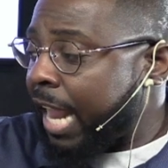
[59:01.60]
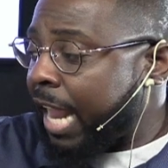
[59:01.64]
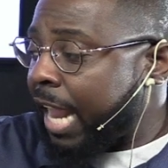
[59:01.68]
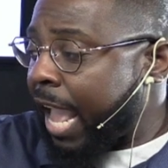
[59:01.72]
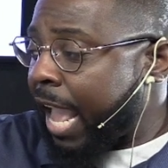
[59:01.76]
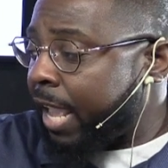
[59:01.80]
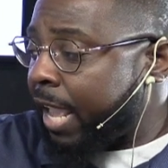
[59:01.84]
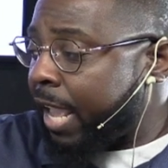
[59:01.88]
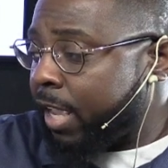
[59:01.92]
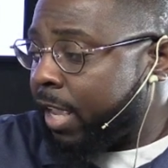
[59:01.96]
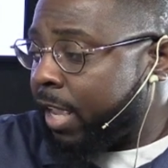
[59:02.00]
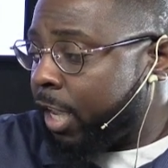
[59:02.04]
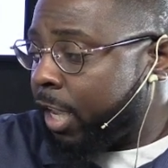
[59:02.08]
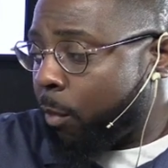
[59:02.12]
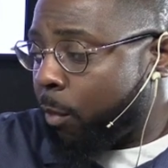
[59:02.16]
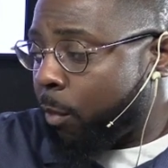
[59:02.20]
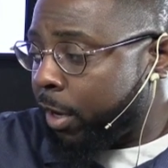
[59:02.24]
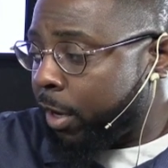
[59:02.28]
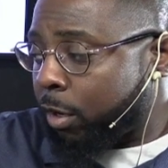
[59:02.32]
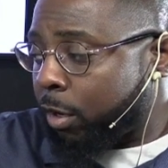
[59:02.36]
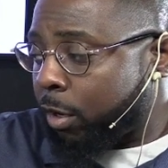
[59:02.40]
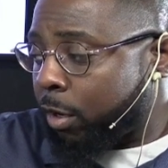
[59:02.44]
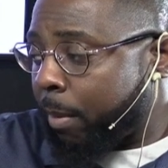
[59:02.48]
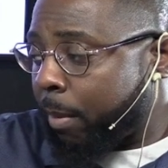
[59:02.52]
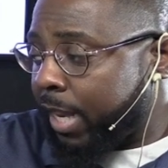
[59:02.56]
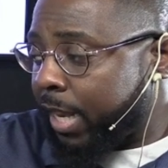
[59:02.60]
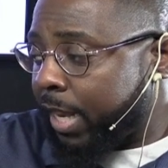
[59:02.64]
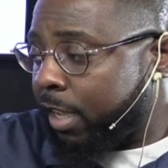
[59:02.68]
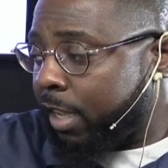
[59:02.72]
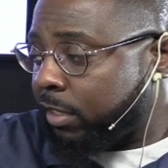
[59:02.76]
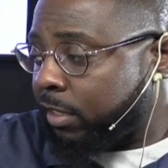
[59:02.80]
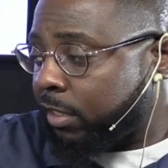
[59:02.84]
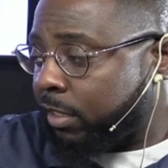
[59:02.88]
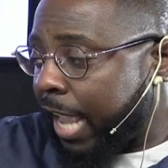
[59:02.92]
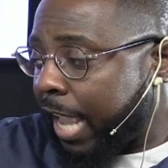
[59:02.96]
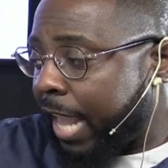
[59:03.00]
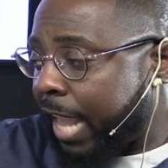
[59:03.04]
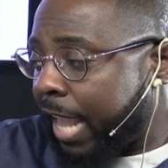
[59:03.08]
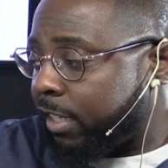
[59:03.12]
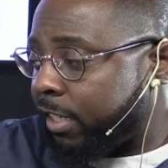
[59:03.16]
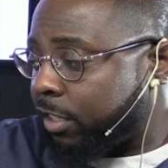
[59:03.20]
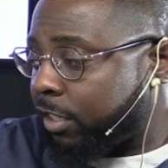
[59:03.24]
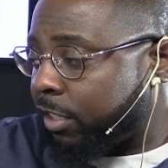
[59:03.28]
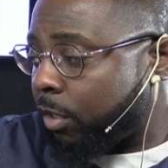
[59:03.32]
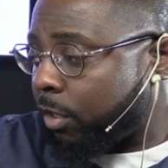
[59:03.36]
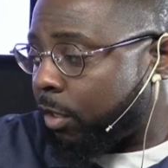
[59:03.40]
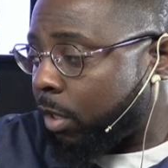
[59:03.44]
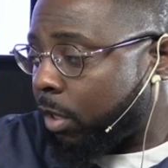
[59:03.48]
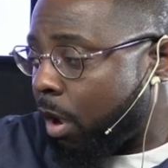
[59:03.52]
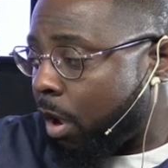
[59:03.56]
of that, it wasn't nobody else that added
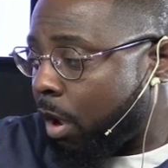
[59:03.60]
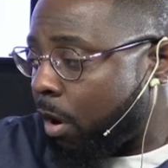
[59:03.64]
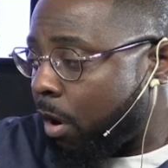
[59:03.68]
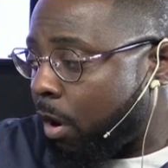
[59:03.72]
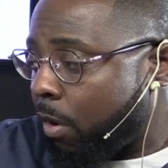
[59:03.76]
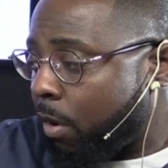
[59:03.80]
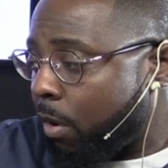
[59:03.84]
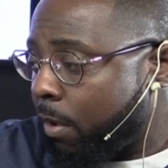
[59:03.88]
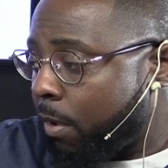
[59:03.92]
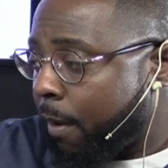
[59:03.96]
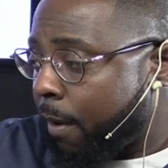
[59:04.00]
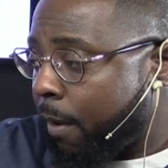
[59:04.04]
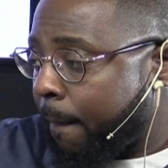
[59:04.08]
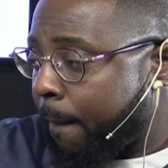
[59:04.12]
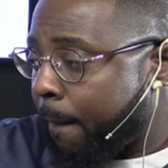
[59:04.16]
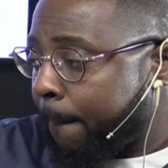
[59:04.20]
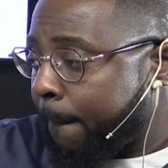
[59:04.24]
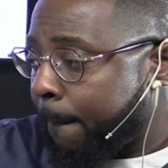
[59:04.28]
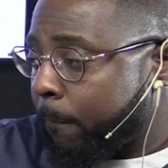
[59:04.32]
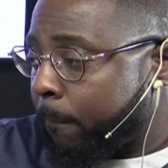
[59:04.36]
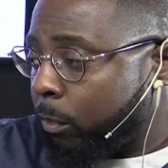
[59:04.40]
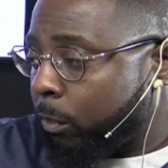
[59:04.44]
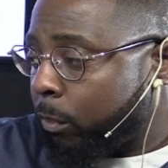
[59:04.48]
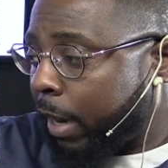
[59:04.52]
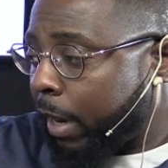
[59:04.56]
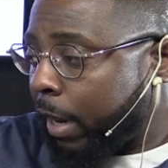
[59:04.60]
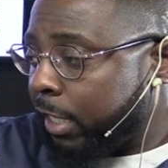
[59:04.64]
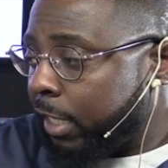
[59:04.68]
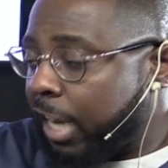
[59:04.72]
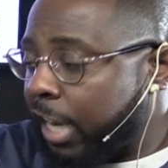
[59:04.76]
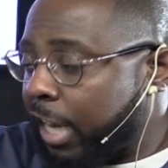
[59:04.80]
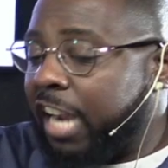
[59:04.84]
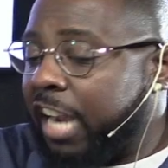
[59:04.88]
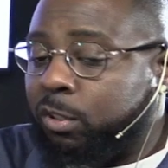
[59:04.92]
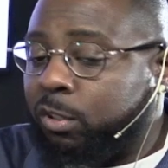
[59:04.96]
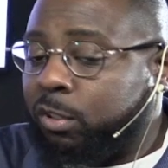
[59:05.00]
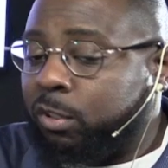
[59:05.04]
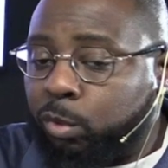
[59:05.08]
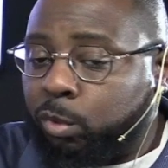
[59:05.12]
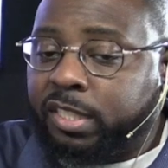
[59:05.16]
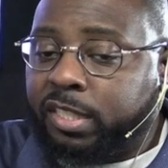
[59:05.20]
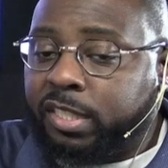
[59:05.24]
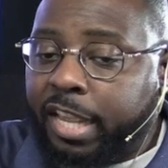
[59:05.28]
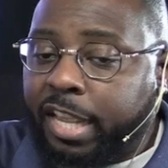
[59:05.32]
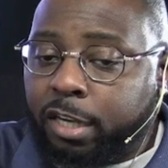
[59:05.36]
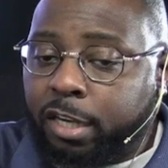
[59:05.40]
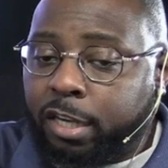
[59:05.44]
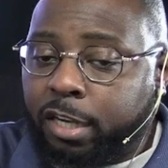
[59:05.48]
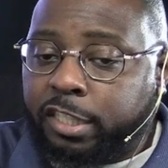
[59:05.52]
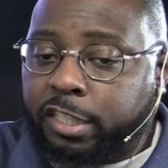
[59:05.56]
to no law. Right? Joshua
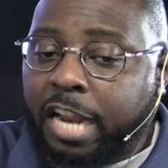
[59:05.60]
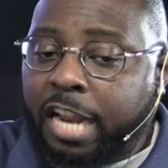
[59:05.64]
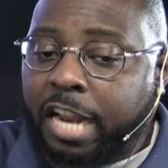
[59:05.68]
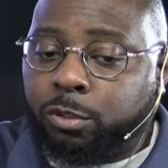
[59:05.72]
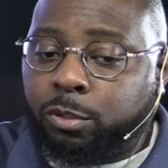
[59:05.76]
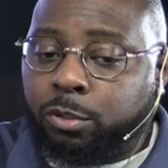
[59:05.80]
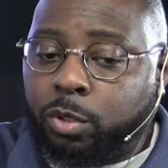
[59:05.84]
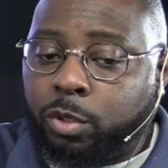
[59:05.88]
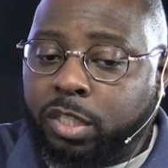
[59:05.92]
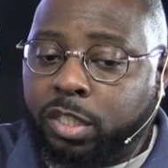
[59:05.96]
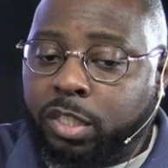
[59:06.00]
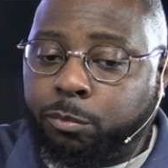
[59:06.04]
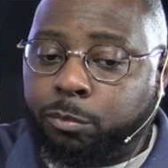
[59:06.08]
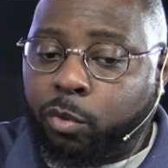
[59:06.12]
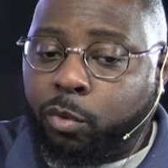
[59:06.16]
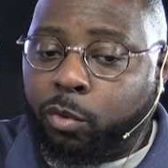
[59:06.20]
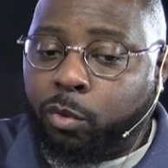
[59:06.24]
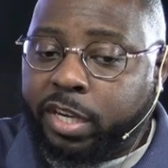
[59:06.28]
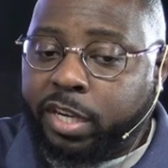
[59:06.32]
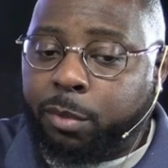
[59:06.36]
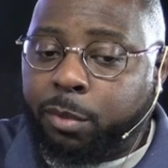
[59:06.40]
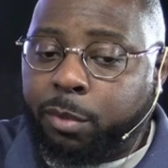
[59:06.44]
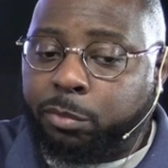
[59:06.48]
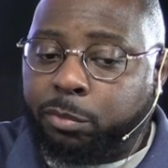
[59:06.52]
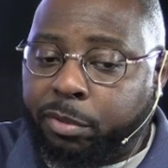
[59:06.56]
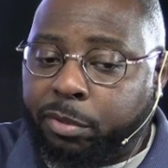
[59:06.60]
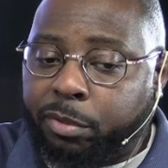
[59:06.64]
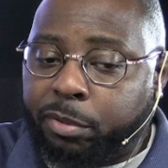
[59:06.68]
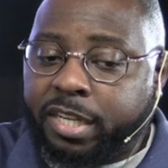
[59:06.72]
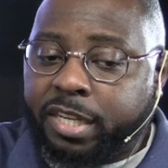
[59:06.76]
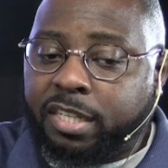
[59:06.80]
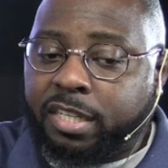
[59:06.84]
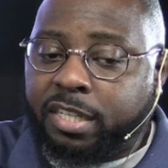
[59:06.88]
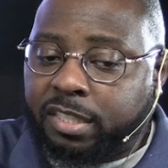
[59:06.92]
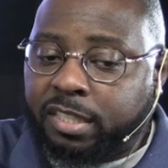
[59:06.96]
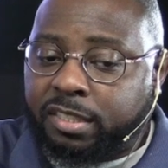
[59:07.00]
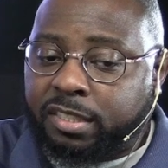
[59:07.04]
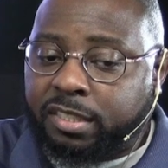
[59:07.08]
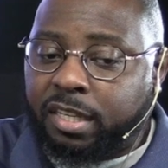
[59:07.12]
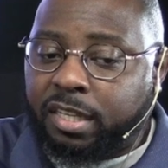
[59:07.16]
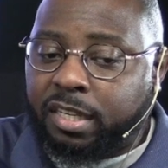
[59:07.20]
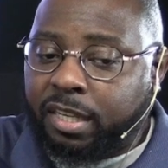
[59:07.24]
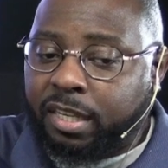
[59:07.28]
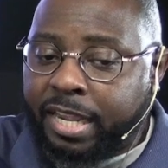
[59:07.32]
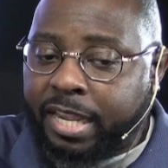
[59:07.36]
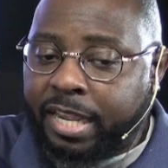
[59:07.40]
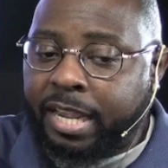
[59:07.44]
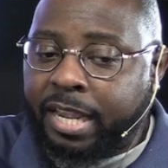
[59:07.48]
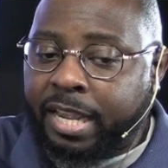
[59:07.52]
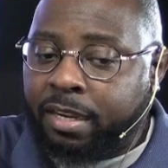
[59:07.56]
said, Joshua, when he was bringing us into the
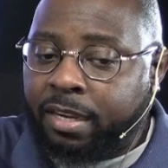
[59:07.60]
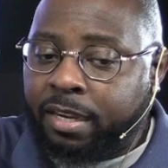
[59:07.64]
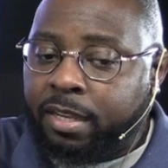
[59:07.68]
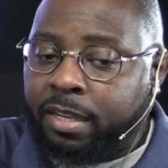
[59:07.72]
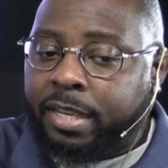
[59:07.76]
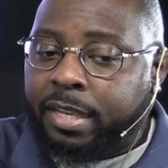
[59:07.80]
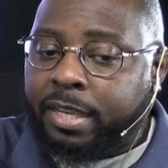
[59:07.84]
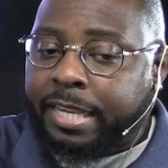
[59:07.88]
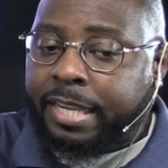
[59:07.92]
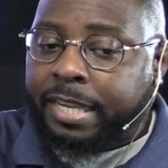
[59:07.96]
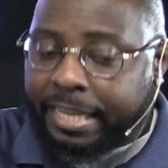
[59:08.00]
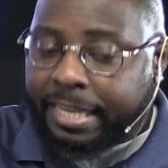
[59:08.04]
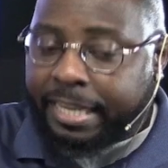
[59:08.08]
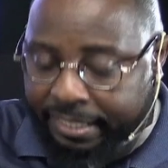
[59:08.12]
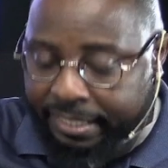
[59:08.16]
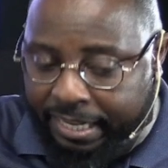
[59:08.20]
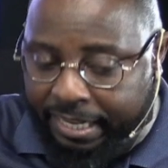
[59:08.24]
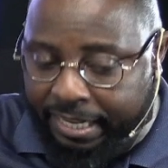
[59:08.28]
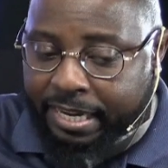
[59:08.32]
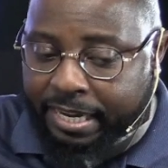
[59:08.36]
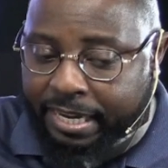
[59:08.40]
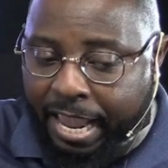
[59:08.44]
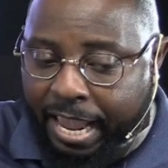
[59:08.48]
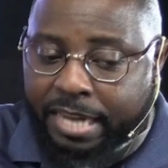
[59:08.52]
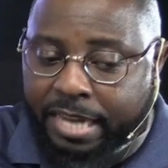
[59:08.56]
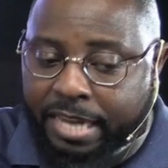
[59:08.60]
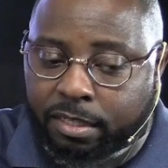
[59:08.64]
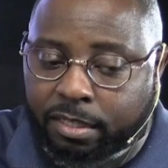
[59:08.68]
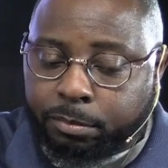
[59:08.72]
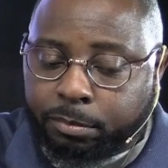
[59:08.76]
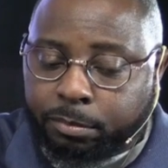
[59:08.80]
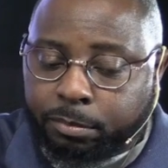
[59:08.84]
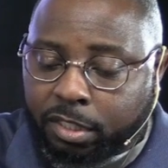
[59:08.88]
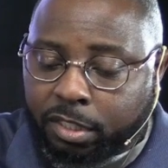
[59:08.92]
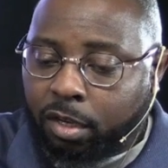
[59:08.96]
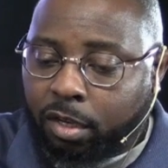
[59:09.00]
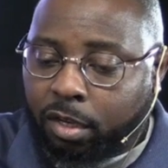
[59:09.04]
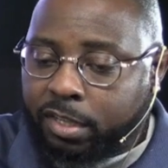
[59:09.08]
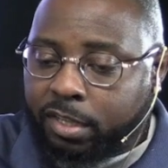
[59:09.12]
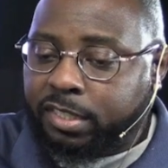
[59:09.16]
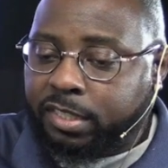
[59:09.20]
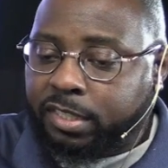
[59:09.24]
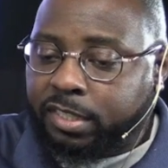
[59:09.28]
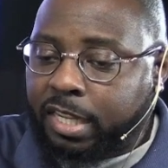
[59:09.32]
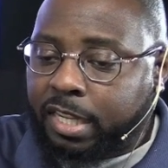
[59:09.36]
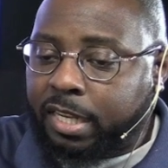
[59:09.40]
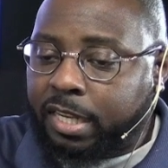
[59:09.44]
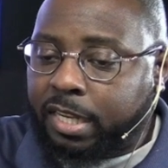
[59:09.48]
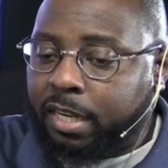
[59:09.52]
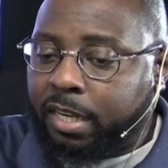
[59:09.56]
land, he did add something to the law. He
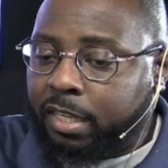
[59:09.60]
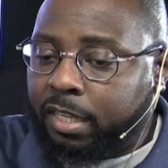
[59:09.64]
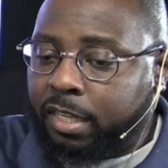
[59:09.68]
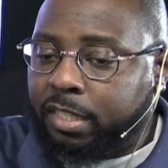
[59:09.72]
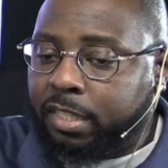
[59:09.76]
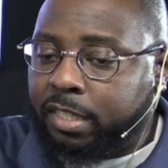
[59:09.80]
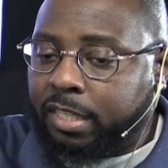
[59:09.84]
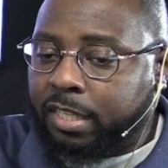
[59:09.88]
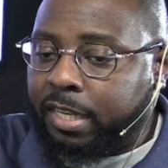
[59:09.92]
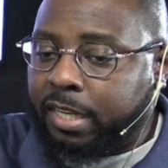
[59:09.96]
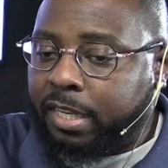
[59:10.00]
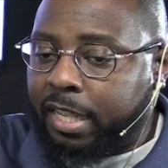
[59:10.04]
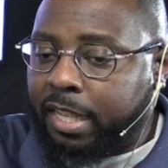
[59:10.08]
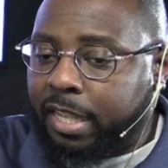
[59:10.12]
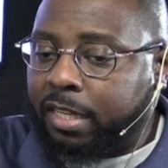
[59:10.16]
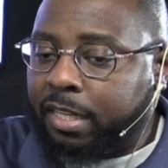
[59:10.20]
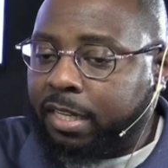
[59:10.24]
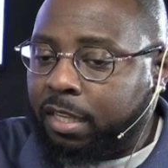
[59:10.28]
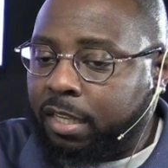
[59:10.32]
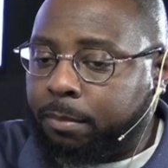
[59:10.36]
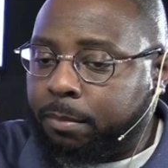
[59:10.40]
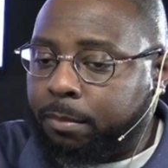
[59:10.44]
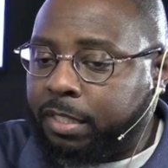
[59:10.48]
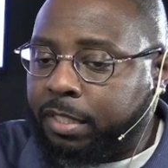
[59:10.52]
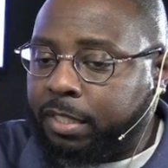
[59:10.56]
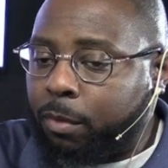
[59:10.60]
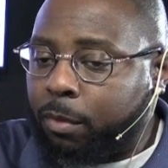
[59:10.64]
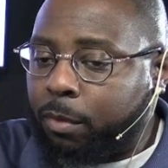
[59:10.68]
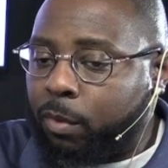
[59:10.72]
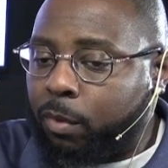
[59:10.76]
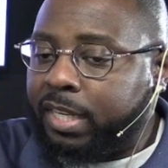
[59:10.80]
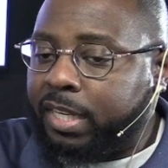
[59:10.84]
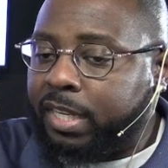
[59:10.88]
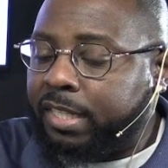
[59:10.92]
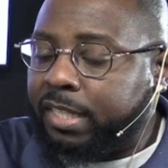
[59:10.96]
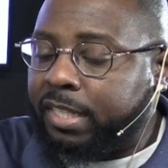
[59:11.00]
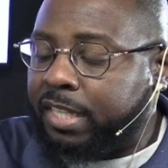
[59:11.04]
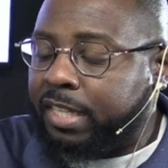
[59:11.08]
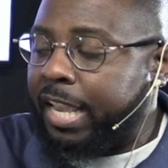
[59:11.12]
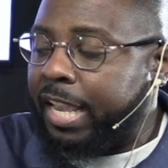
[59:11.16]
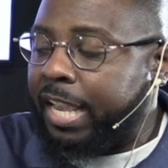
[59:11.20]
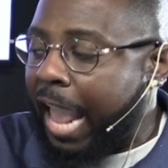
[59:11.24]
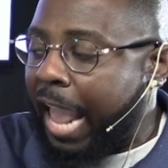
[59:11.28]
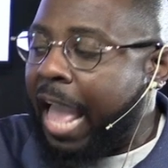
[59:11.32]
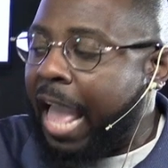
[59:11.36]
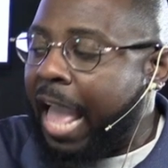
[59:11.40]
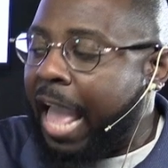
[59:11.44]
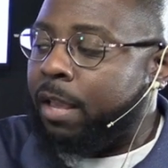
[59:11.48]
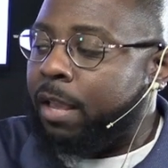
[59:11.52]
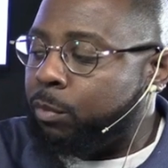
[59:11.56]
said that, he said that, you know what I'm saying, what he
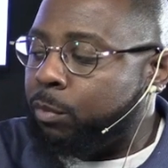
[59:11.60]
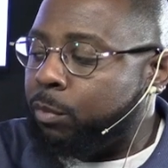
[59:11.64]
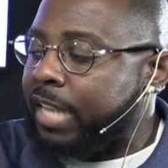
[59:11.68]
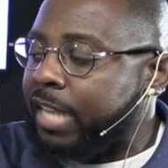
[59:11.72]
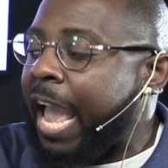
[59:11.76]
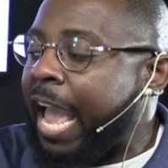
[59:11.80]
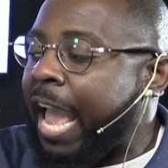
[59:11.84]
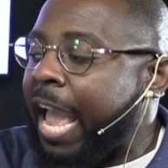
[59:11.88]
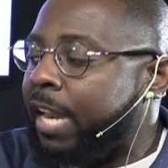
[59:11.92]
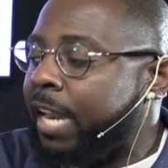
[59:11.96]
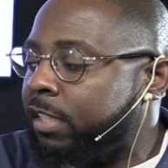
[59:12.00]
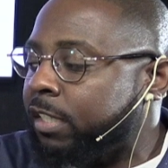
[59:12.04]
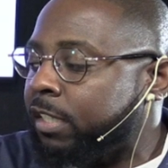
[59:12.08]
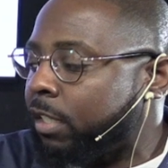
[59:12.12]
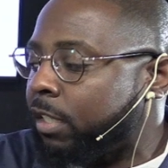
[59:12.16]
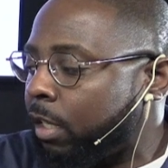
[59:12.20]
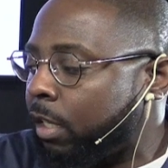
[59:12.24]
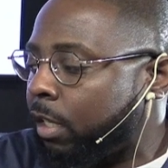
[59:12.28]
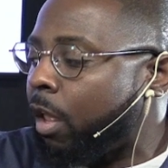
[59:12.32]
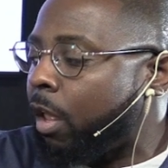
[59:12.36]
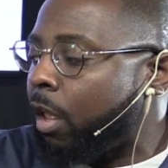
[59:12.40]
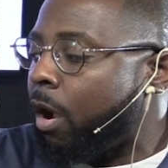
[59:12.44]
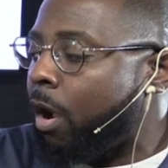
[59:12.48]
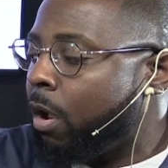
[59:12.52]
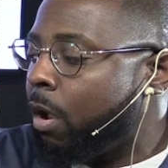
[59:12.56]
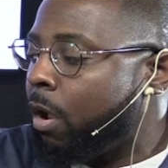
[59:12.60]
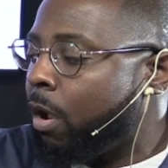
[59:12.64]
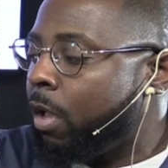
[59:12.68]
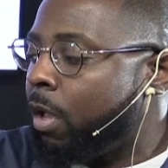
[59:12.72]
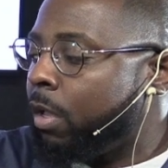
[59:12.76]
said was added to the law.